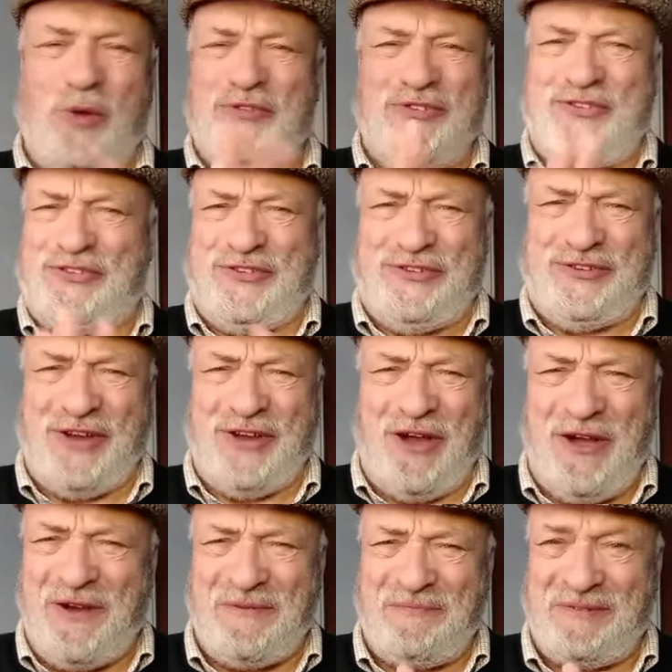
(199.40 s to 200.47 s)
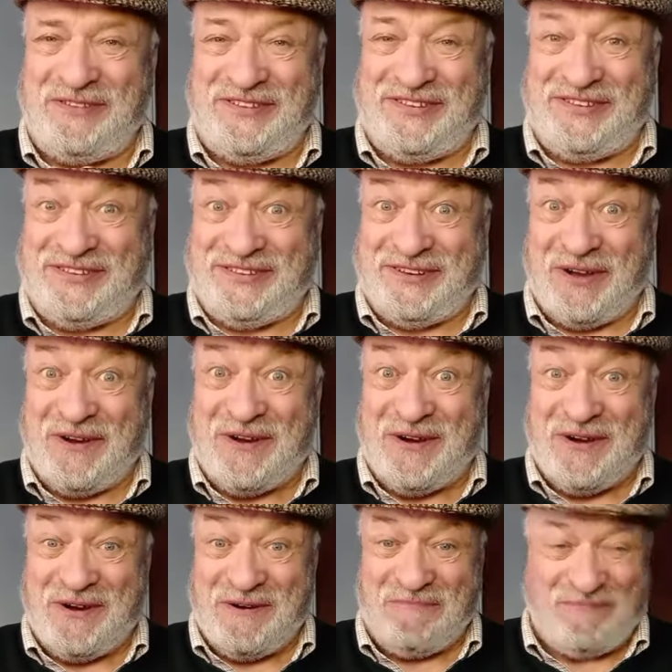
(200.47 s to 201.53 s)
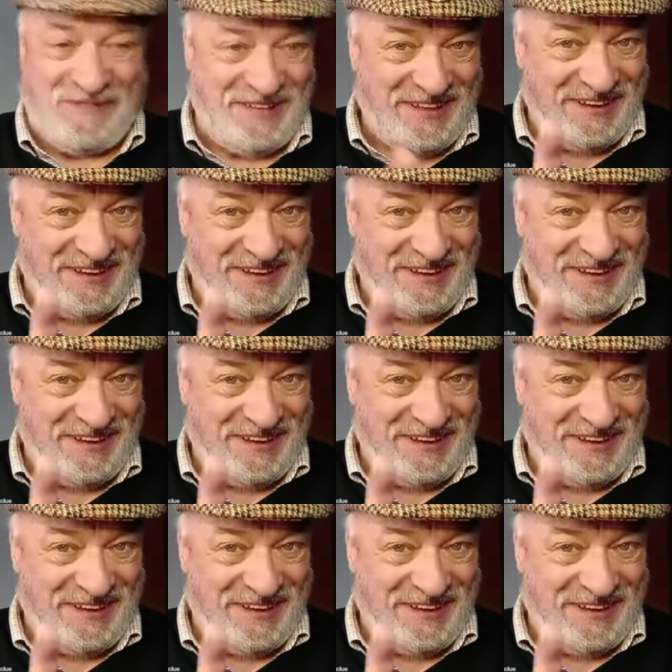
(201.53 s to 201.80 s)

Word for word: Stop, stop.